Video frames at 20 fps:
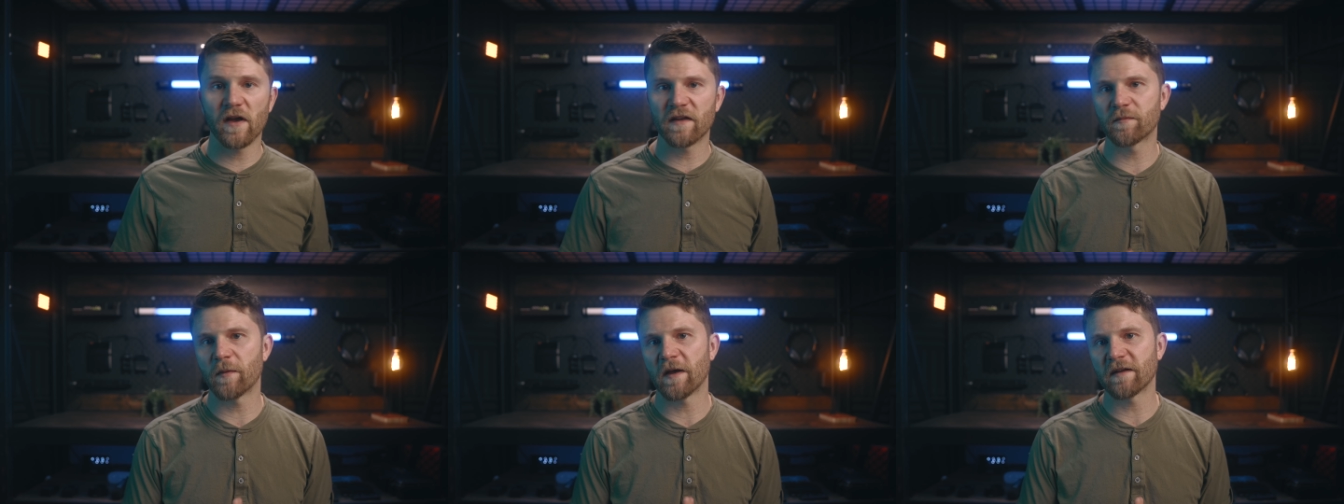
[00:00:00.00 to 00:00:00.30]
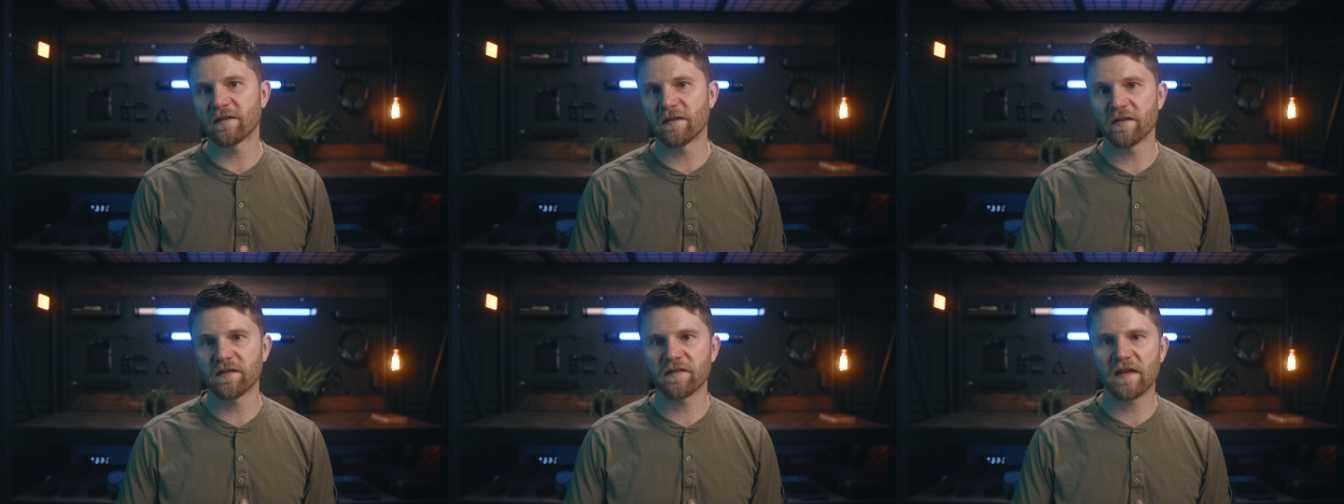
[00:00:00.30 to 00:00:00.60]

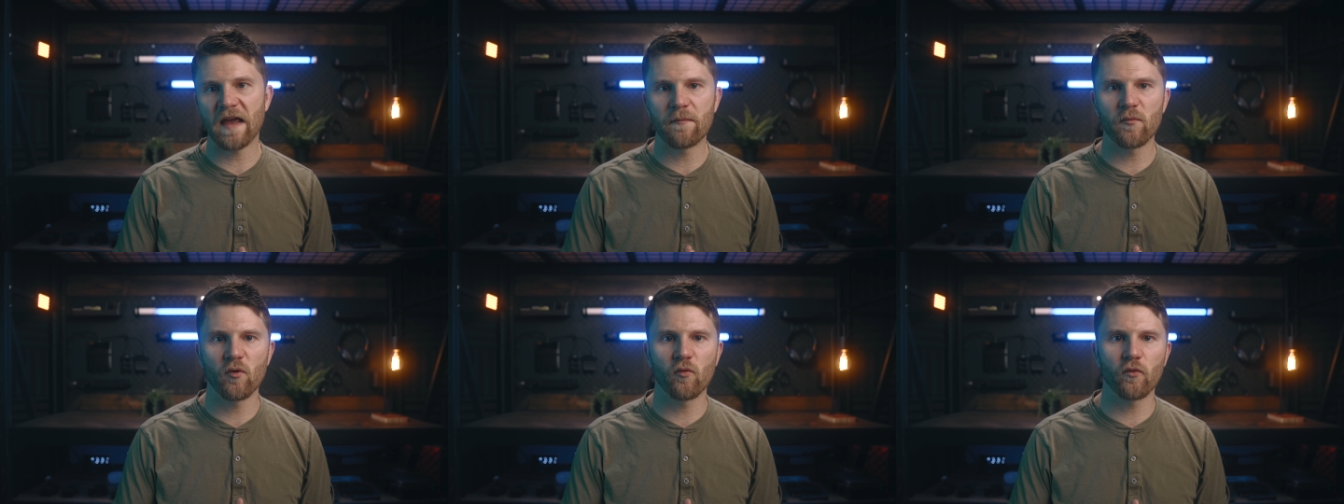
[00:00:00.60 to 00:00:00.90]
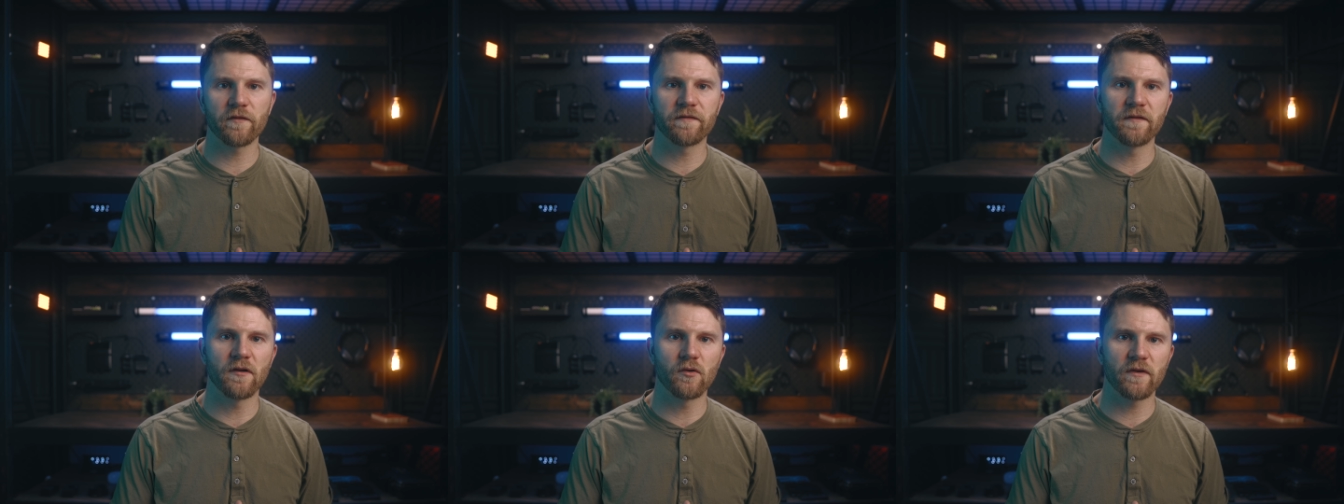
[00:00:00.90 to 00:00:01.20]
aspect of this camera
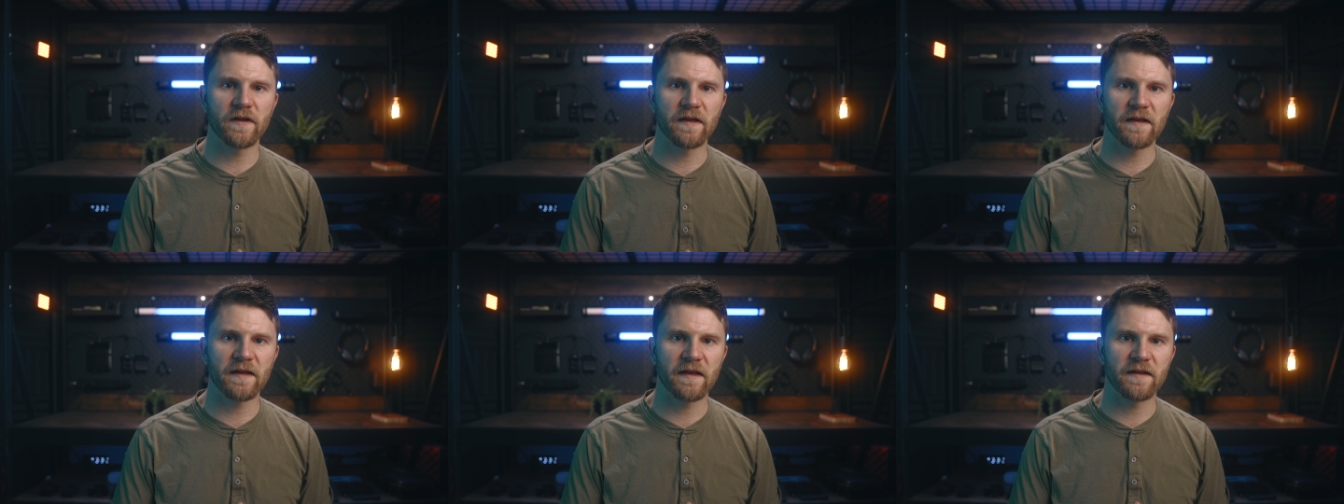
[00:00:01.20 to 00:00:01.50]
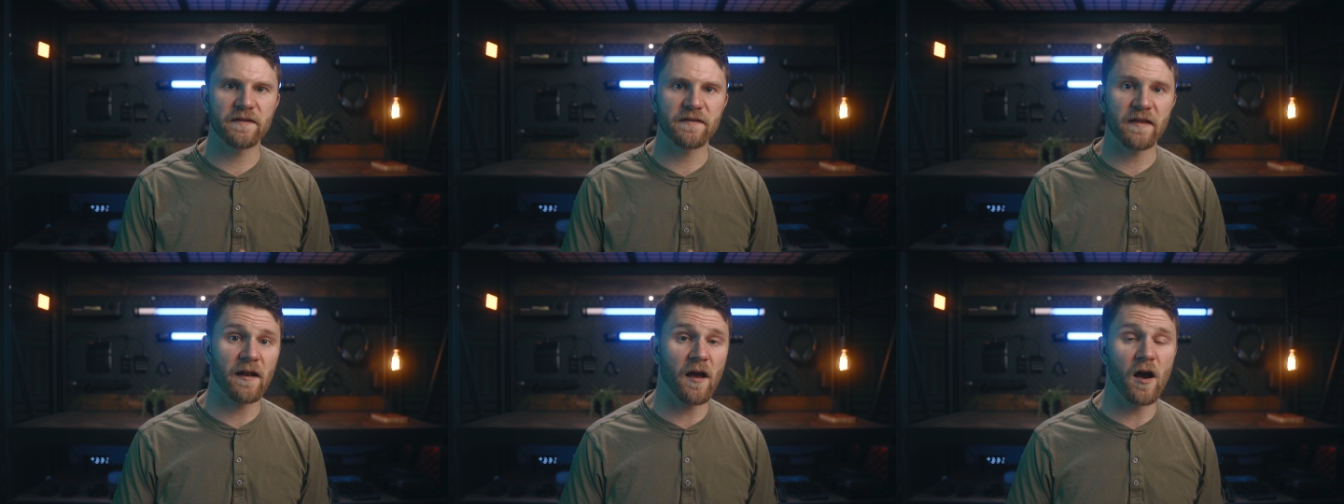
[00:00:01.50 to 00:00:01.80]
worth noting
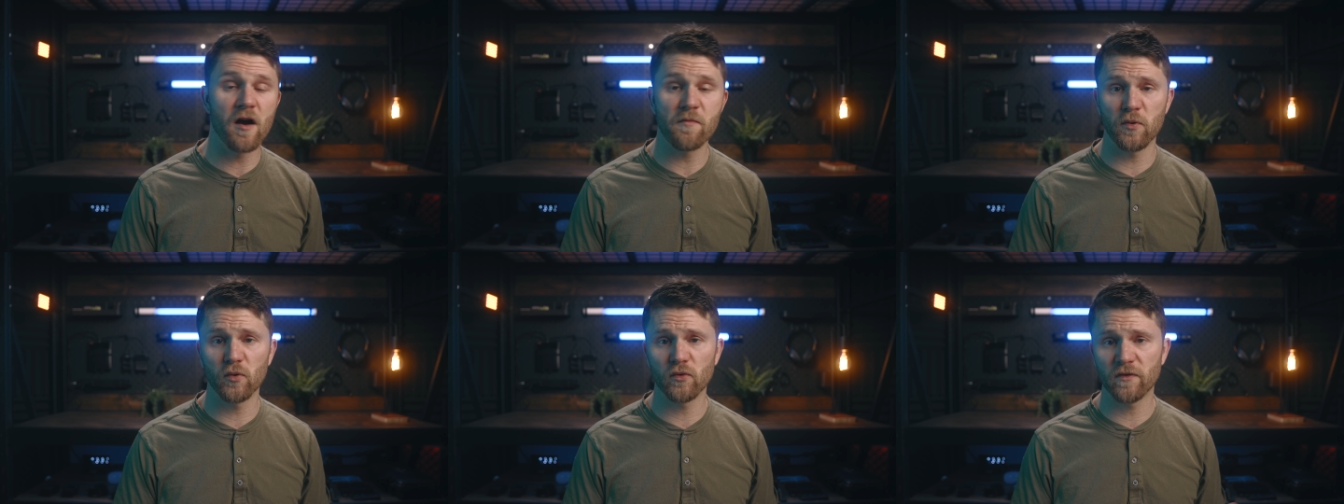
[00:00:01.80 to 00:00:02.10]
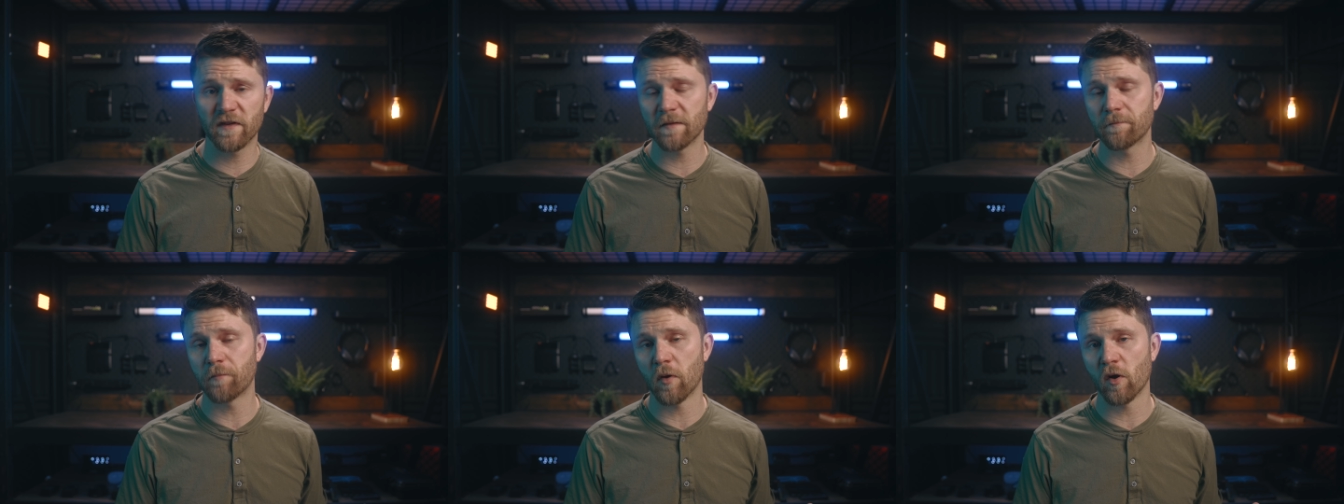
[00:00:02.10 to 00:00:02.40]
is that Oppo
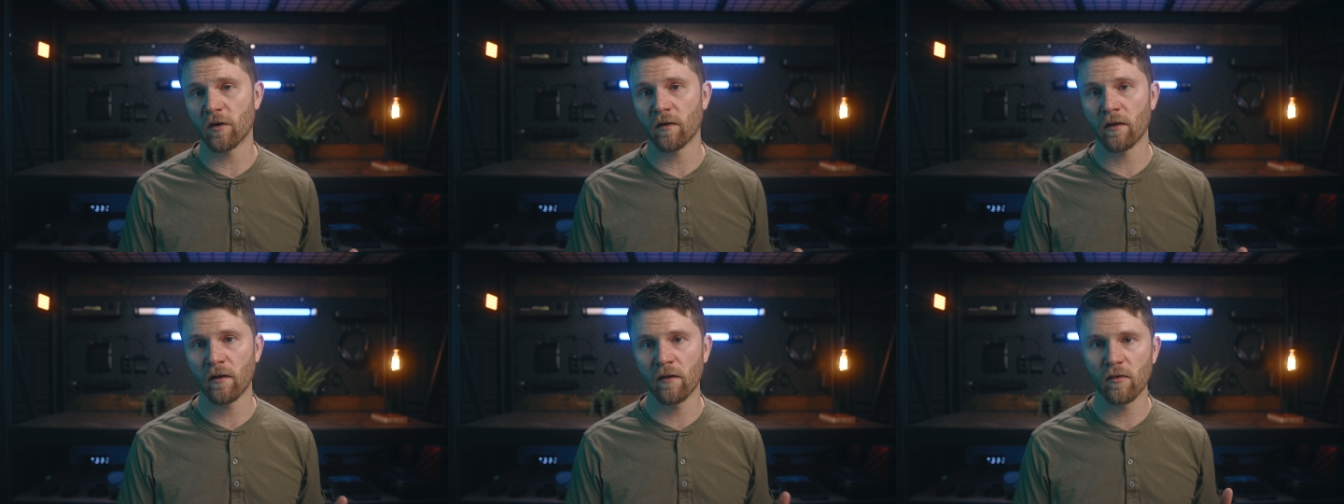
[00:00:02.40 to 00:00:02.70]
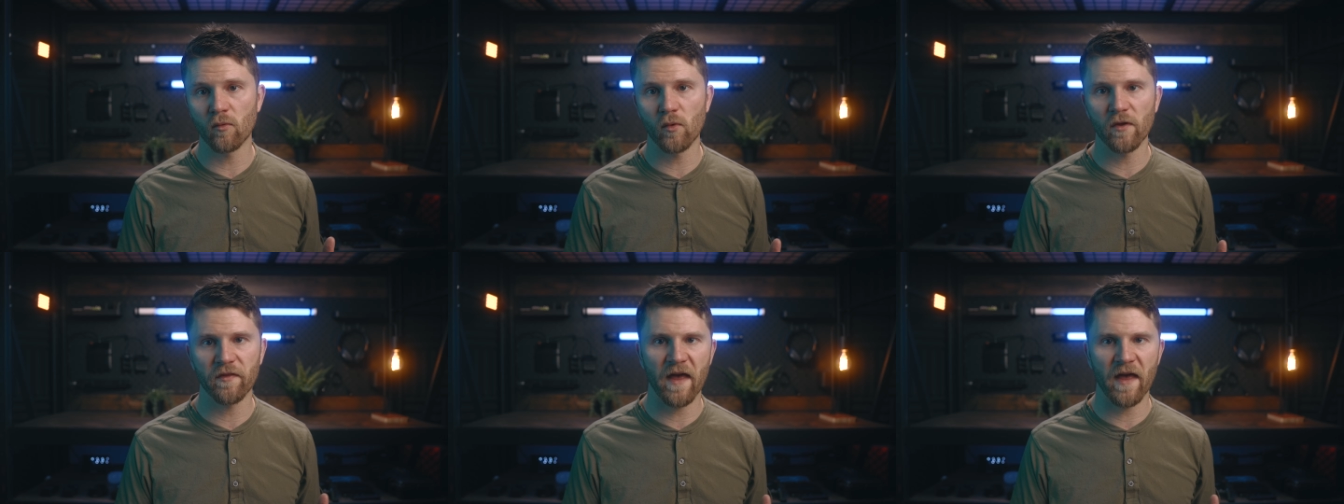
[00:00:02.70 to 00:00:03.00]
did partner with